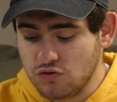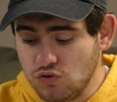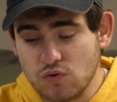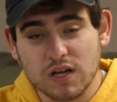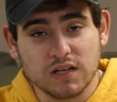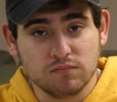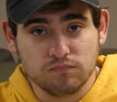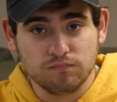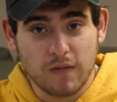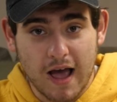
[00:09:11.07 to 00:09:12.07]
you can
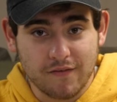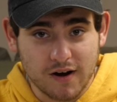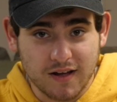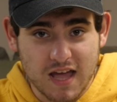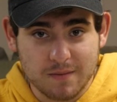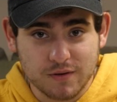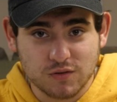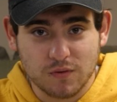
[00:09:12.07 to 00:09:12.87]
have it on campus,